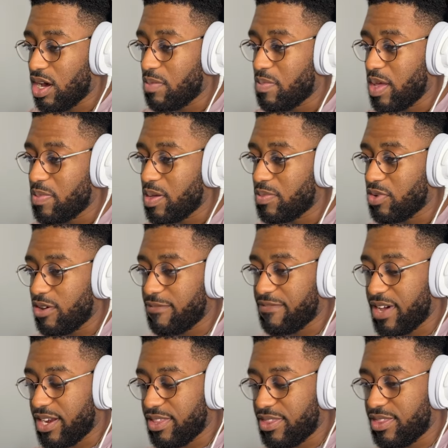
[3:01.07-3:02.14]
Maybe I'm not a
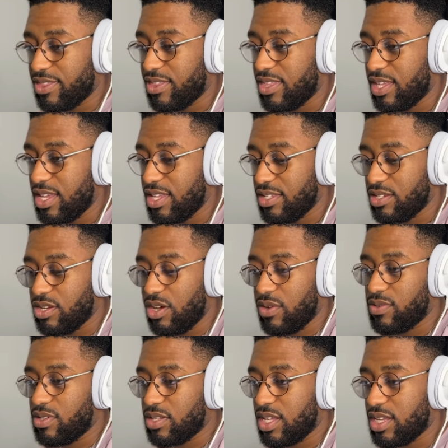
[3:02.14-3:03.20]
fan of
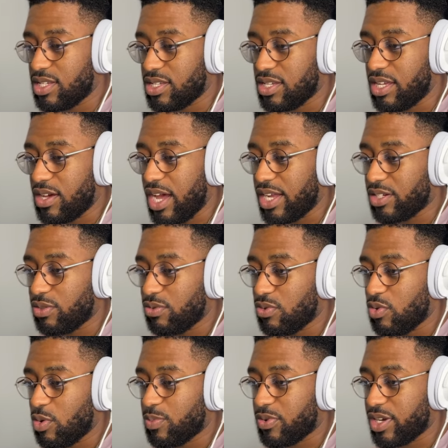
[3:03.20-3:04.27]
this actual
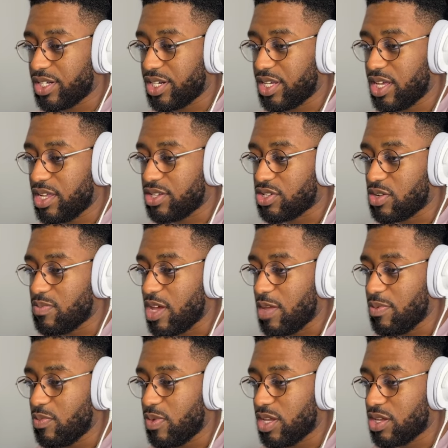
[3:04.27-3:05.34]
chord progression here. So
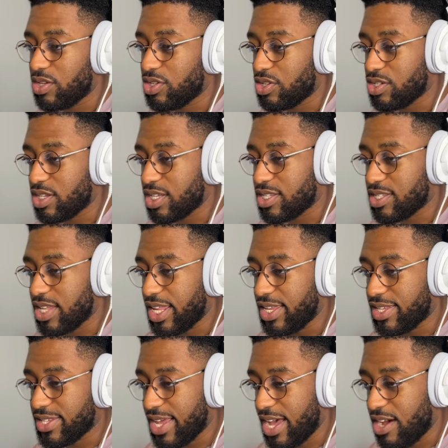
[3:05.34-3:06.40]
maybe we could just extend
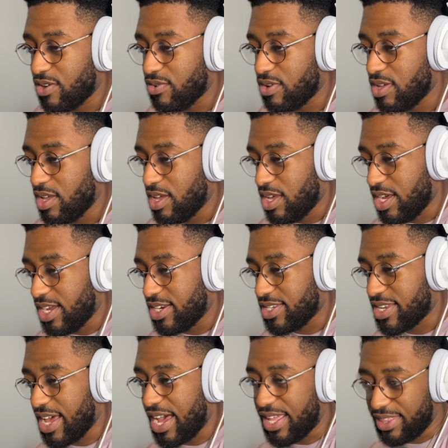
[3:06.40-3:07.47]
this out and just
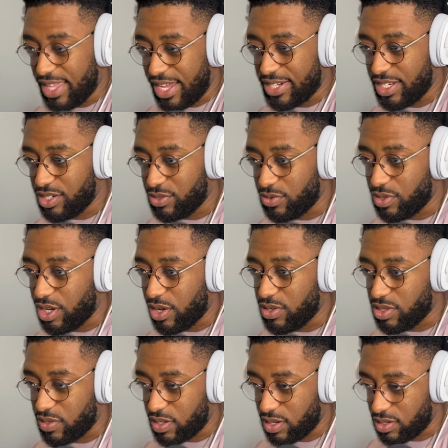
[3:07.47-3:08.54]
add that additional note.
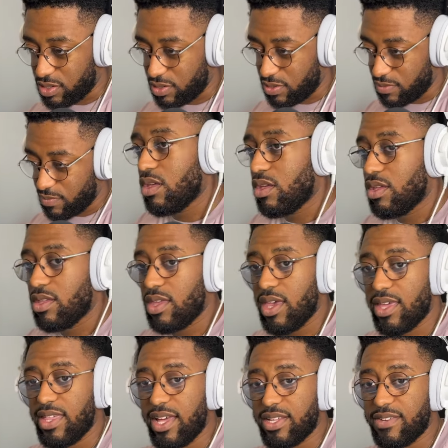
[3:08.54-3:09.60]
So it goes,
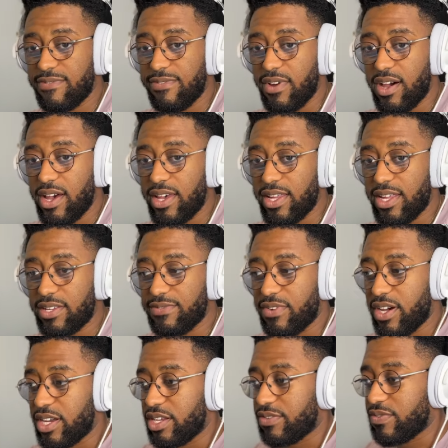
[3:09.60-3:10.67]
yeah, that's fire, that's
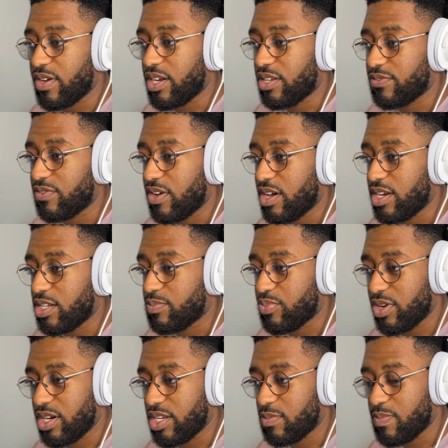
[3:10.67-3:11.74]
fire, that's fire, that's fire. Let's
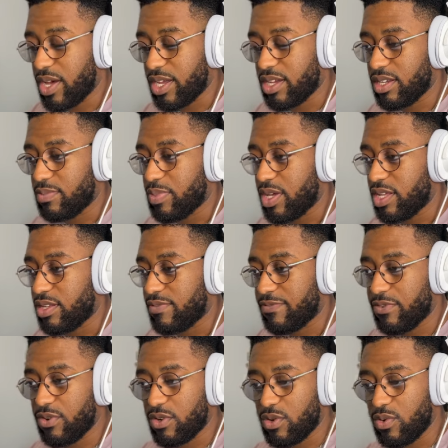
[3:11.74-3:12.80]
bring this back a bit
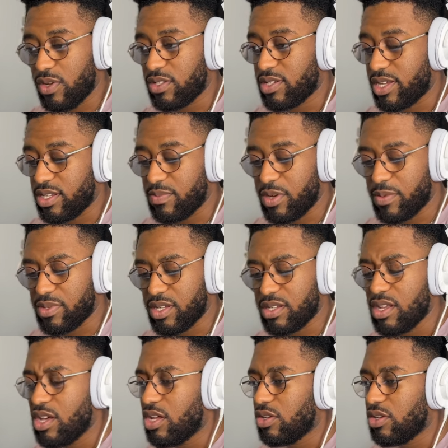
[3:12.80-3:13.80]
for quantizing purposes.